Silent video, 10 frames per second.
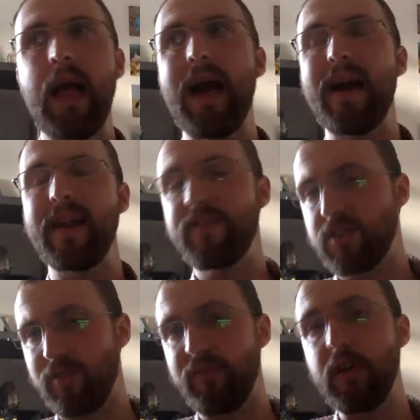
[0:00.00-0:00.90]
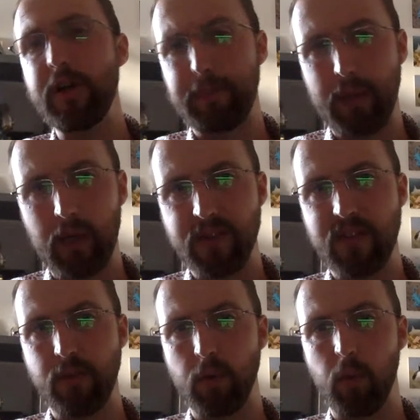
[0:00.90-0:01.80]
And if it's a
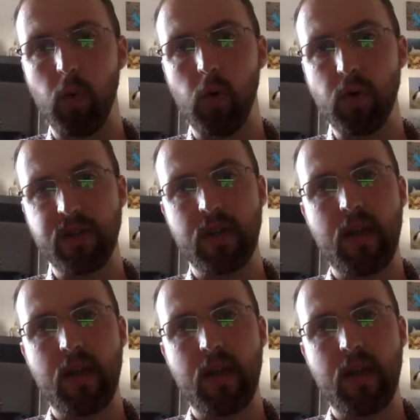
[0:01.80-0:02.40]
third-party reward,